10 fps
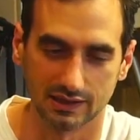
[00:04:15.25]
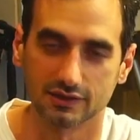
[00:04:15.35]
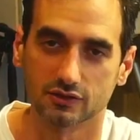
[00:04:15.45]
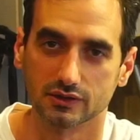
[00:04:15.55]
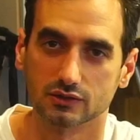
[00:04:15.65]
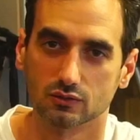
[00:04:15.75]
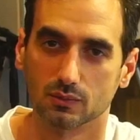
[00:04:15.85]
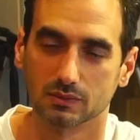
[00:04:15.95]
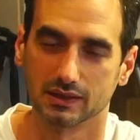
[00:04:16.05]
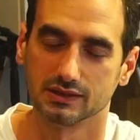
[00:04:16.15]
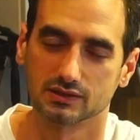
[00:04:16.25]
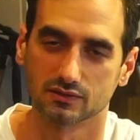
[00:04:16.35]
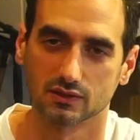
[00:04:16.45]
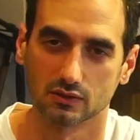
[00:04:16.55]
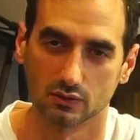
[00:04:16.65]
enter into a place
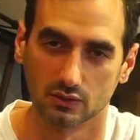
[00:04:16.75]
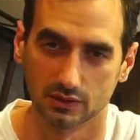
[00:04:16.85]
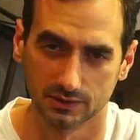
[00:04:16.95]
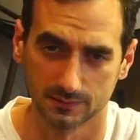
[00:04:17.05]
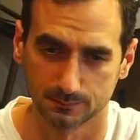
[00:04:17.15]
of the Lord